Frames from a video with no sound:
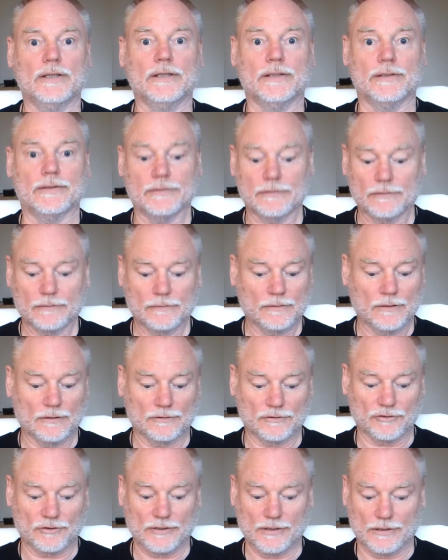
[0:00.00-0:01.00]
in.
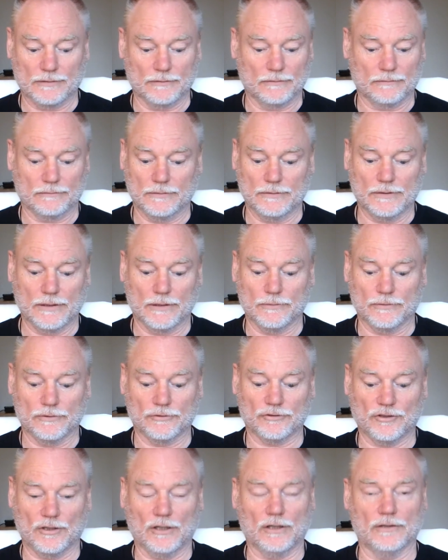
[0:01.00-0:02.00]
As I said, you know, at
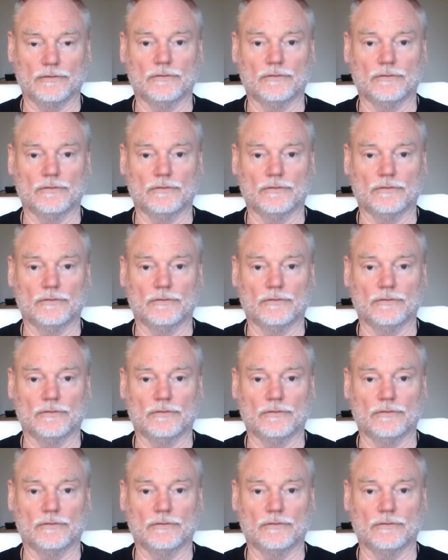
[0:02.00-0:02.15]
the start,